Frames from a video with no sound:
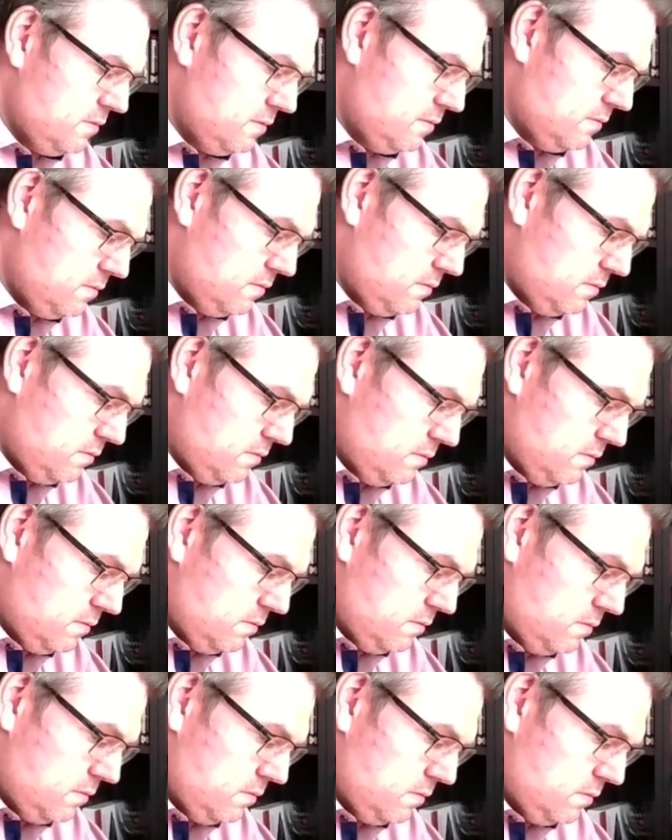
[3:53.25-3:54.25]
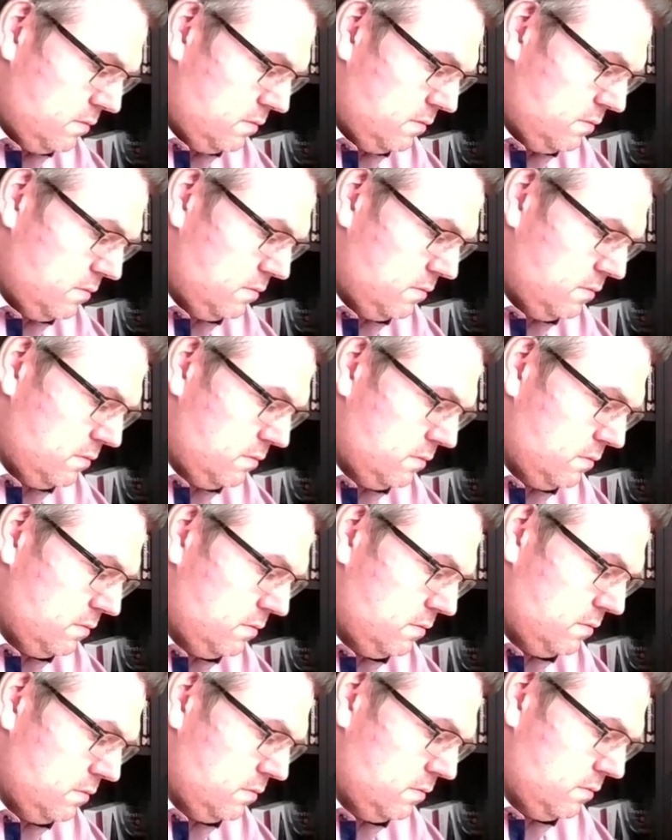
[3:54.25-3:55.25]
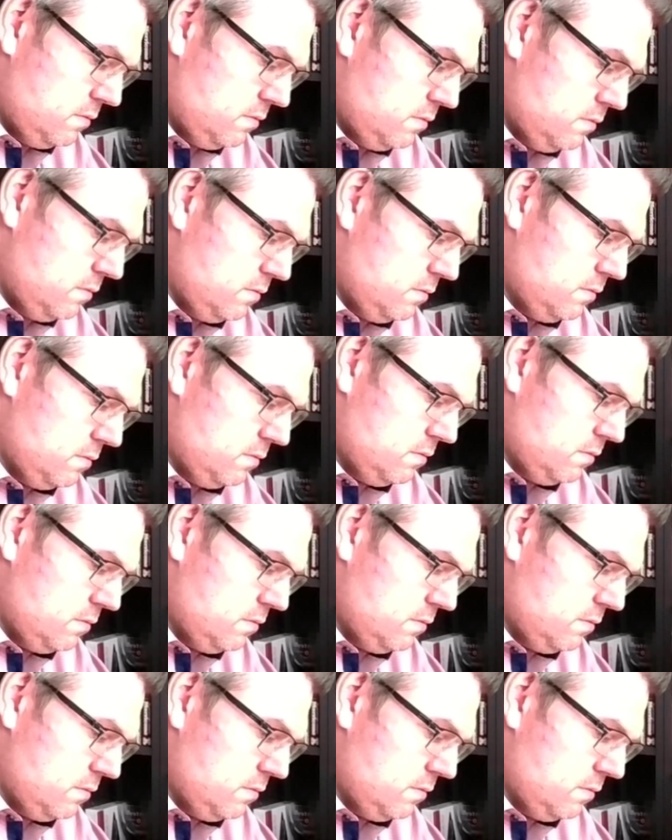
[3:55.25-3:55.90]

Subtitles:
(silence)